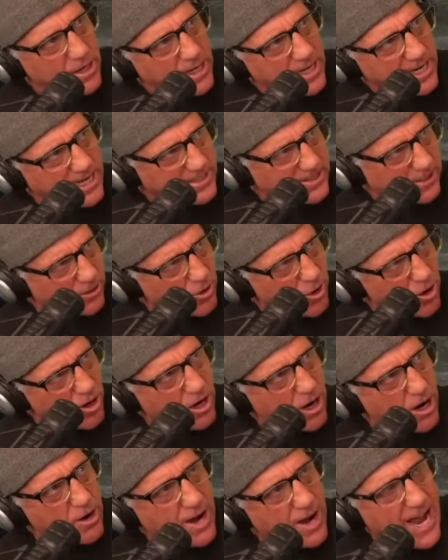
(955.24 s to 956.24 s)
it's along
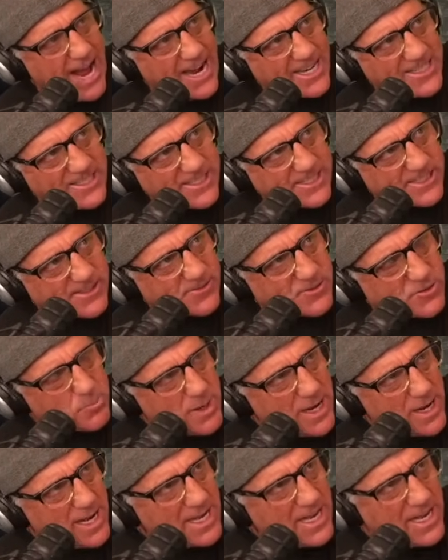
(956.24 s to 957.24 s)
our axis of
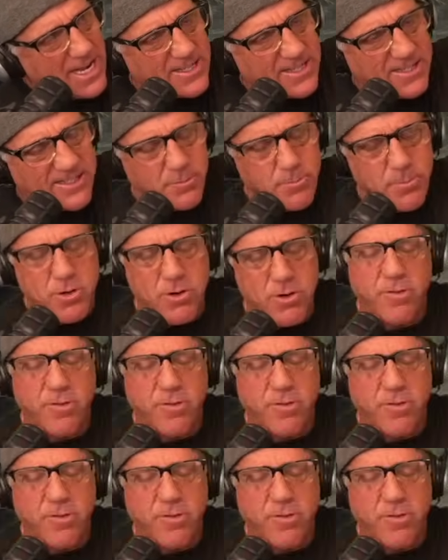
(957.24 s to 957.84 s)
spin and it doesn't move.